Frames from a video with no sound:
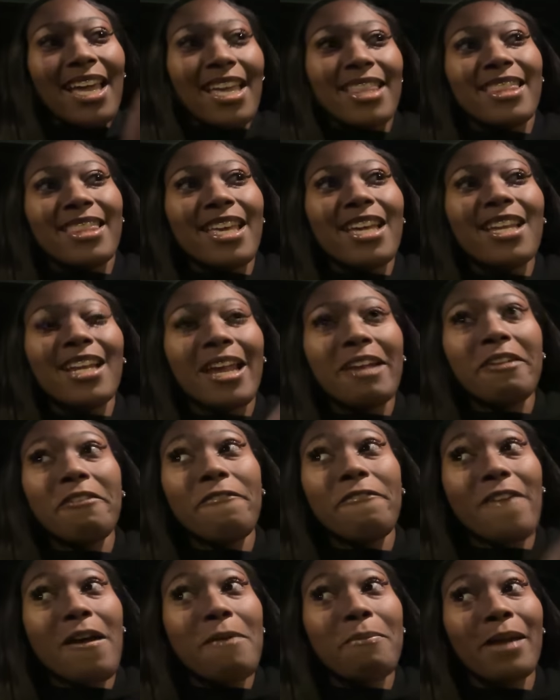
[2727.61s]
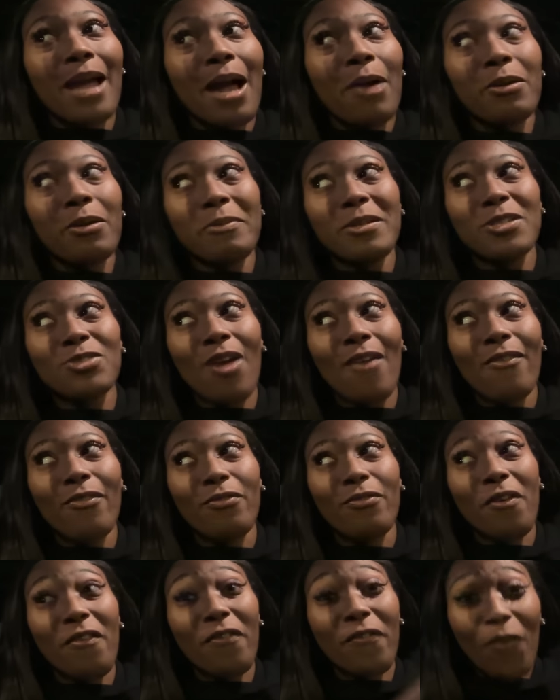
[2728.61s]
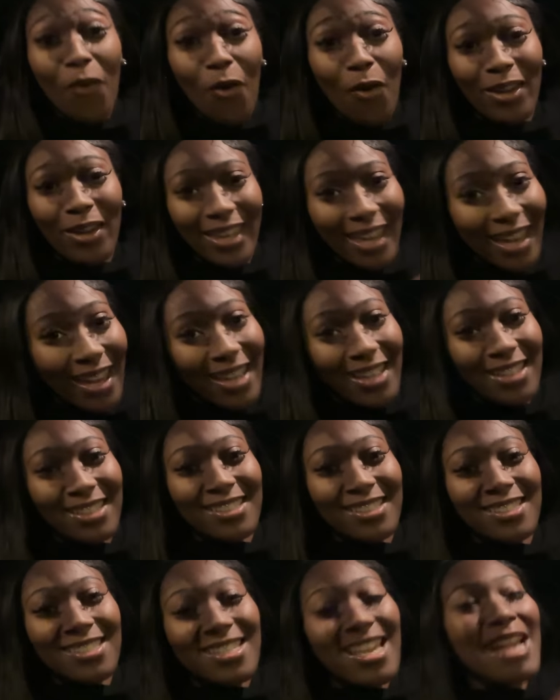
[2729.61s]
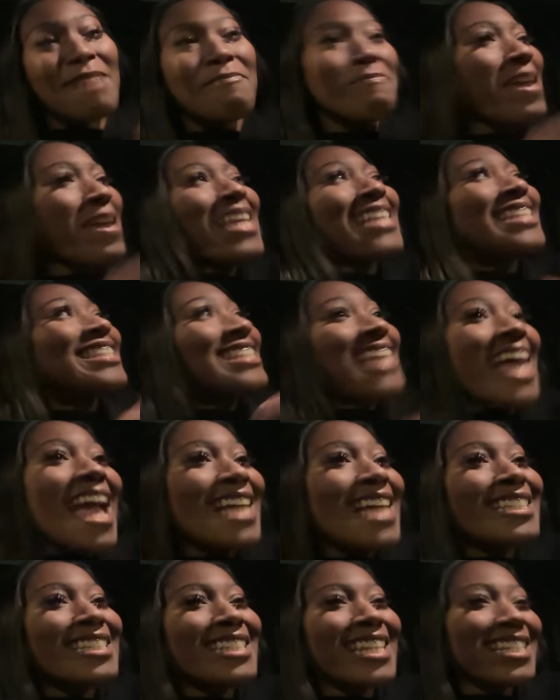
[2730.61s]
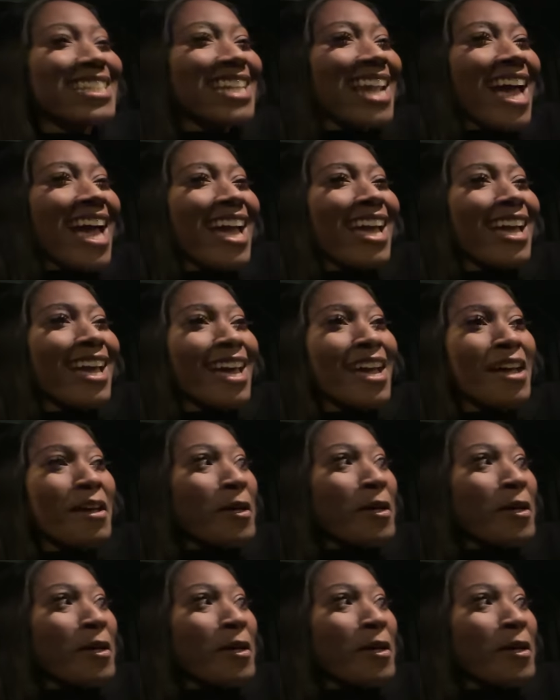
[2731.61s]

That in February, I would have been driving for 4 years. It makes sense. It's like,